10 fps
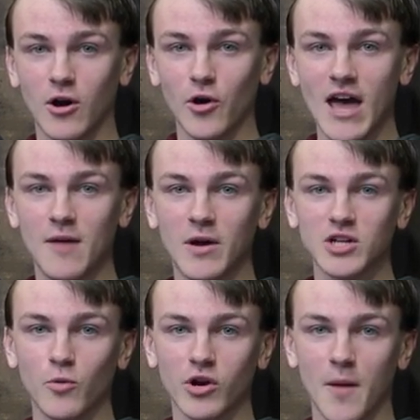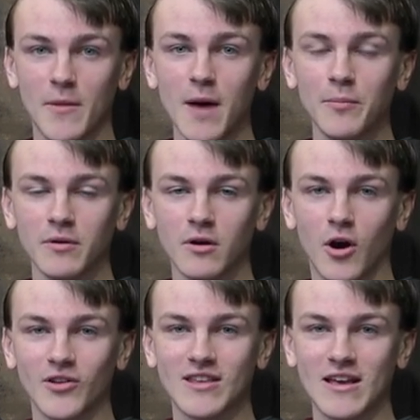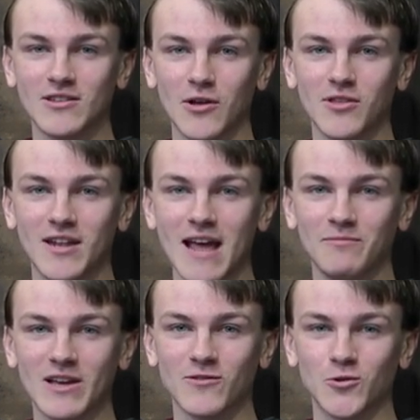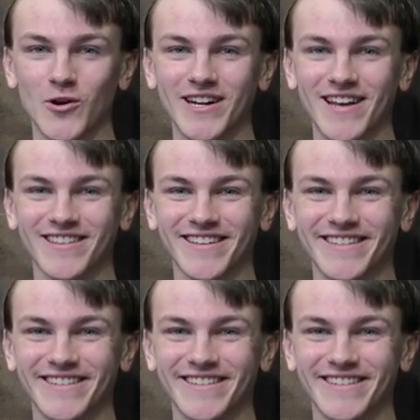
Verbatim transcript: All that and much more coming up on T S L today. Thanks for joining us.